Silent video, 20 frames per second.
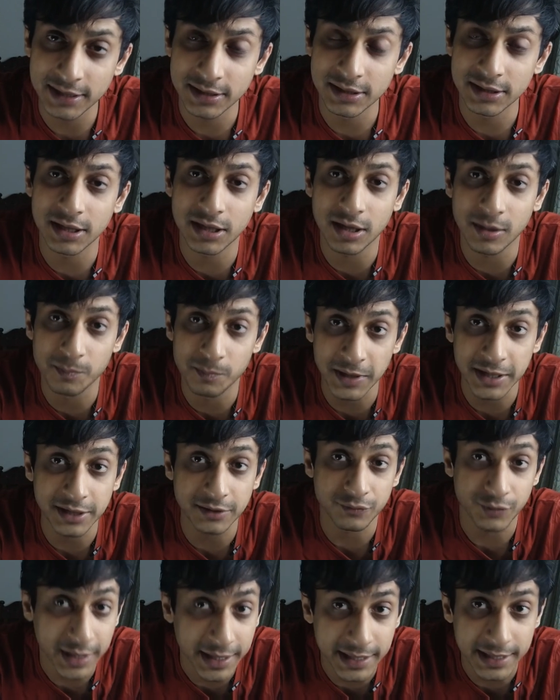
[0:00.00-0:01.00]
the complete
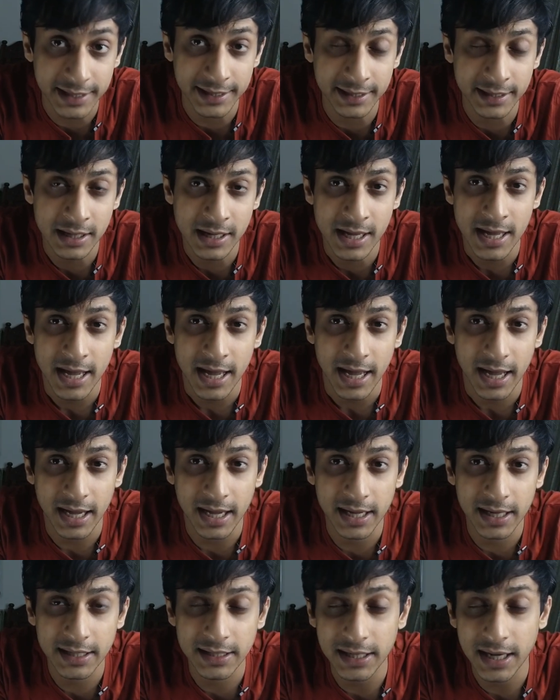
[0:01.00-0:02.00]
training,
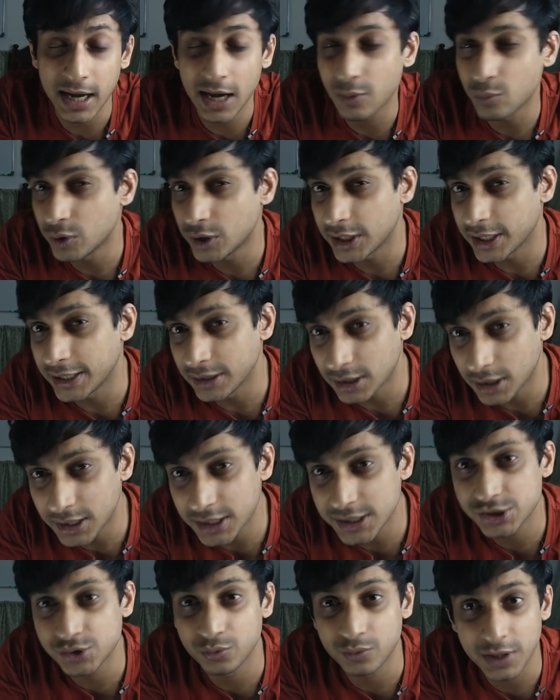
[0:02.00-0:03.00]
and I would encourage
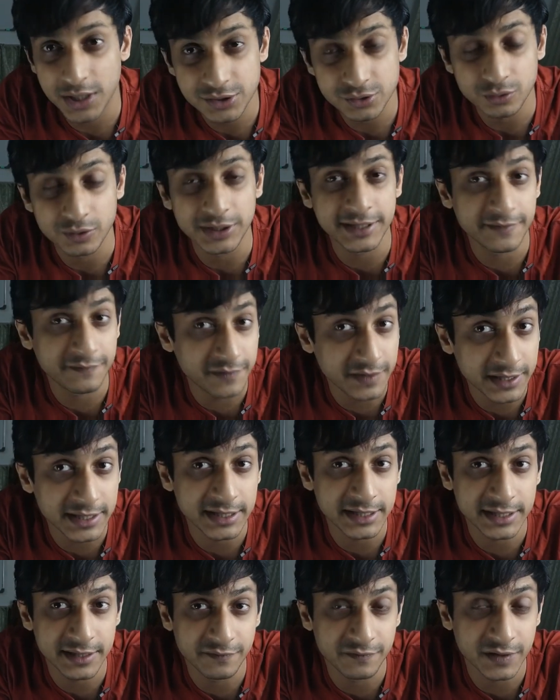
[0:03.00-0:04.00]
you guys to
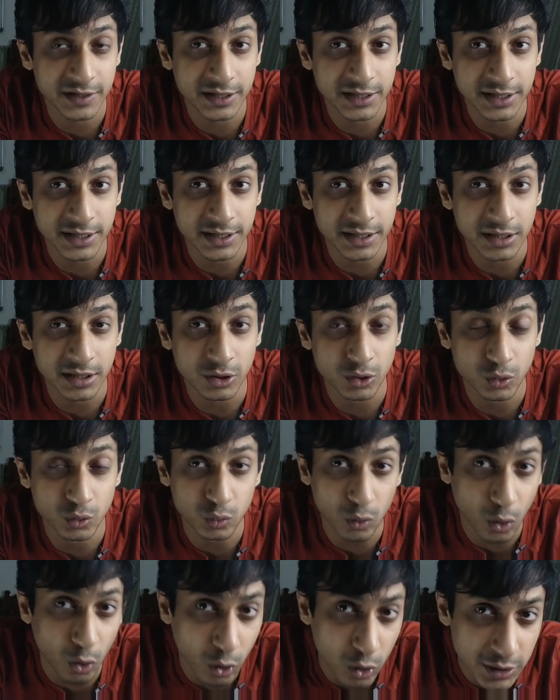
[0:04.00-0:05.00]
definitely do
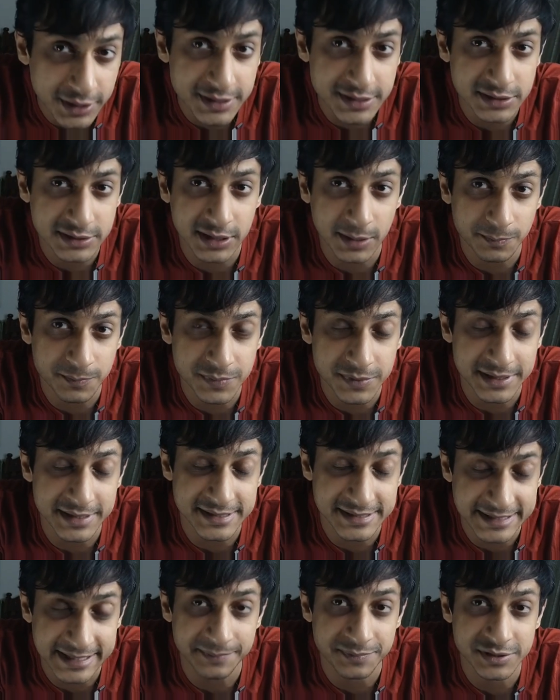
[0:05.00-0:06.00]
all the
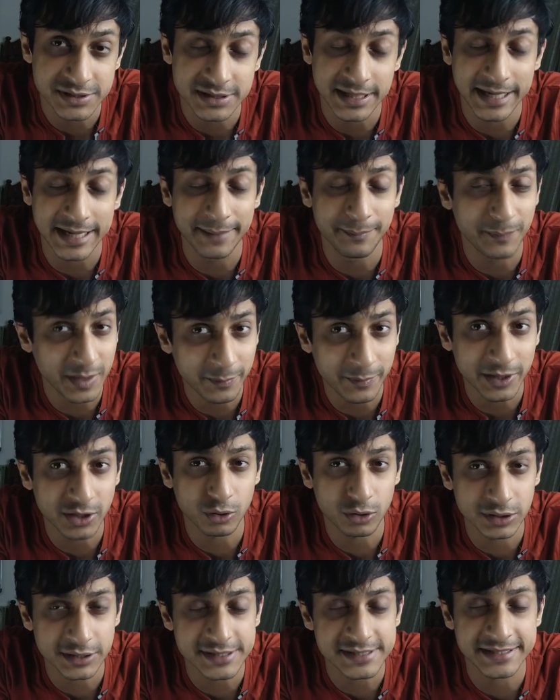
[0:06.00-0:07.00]
steps, implement all
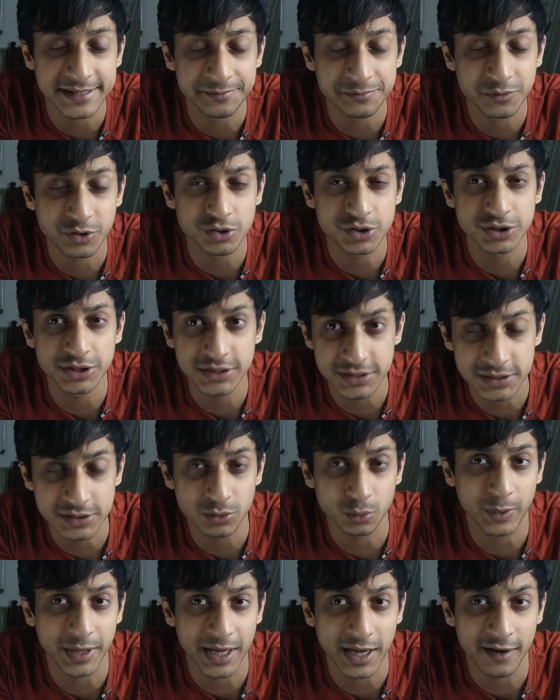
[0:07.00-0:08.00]
the steps, because this is the
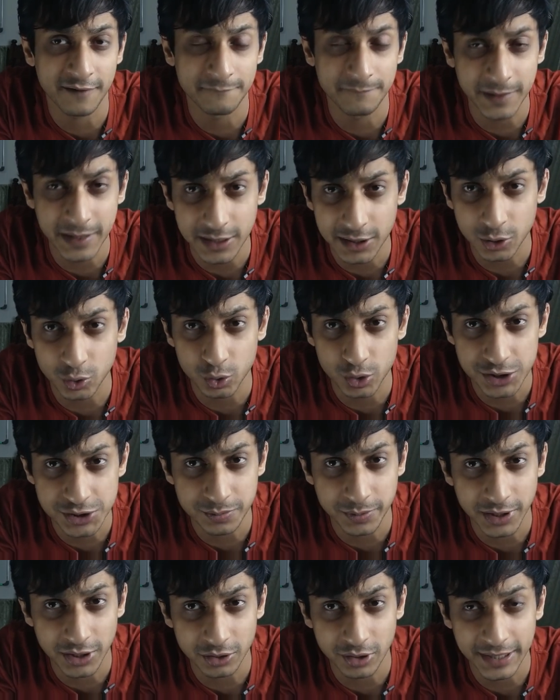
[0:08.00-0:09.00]
way. I've been into this
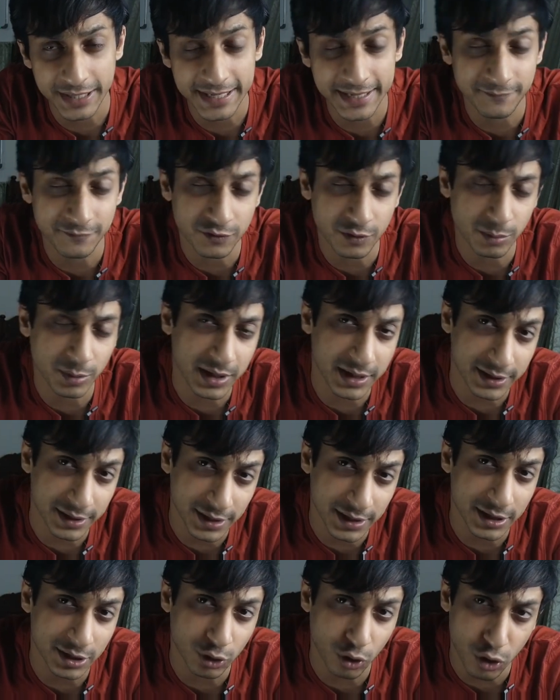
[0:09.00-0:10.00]
particular game from a
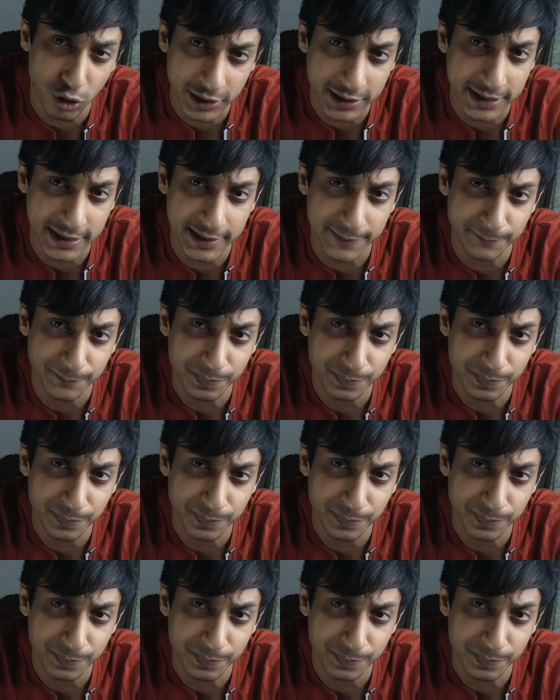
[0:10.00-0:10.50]
really long time,